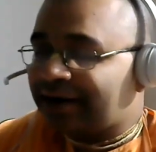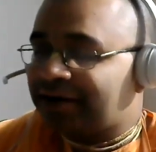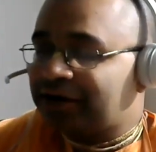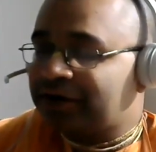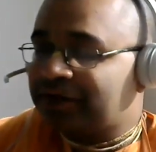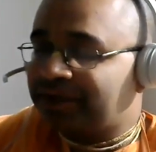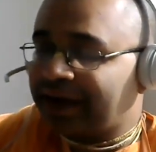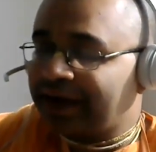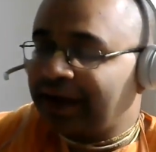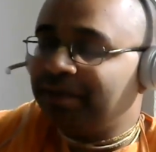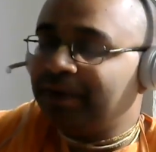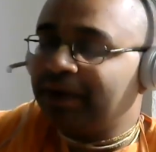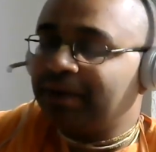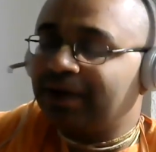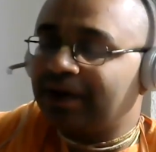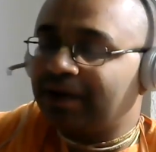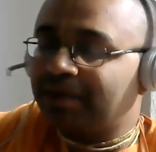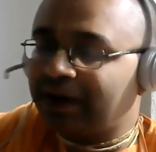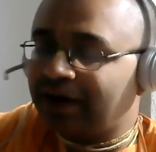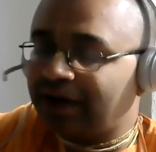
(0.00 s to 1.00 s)
because many
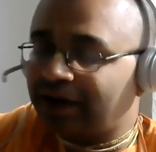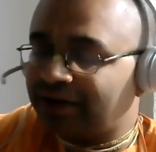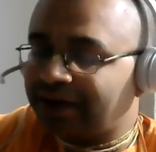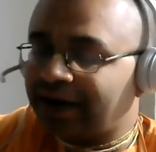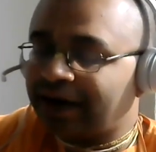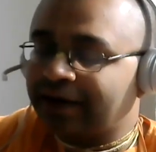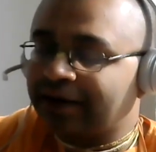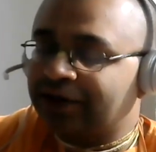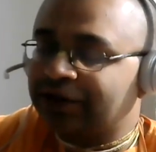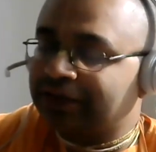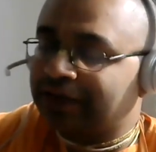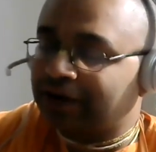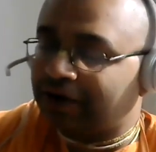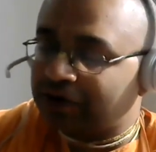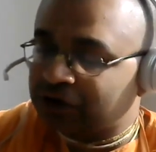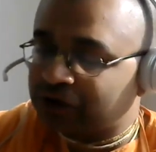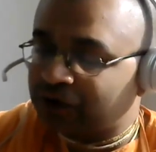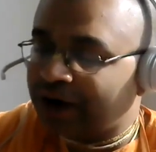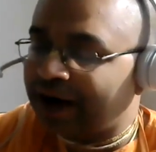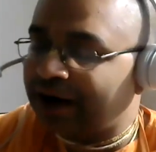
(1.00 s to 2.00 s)
people believe that Krishna
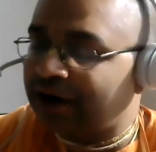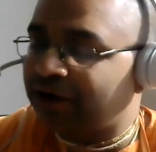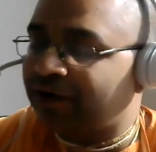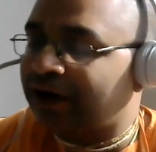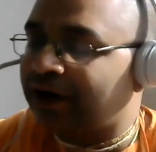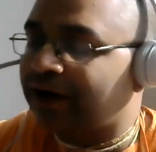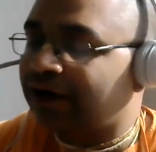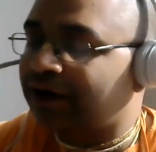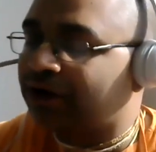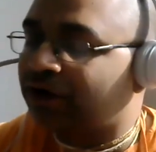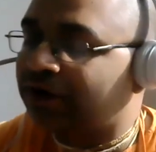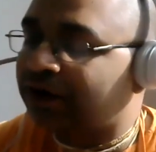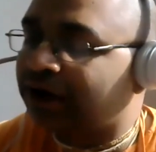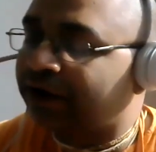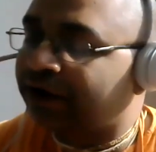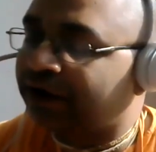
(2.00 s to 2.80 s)
also had to undergo the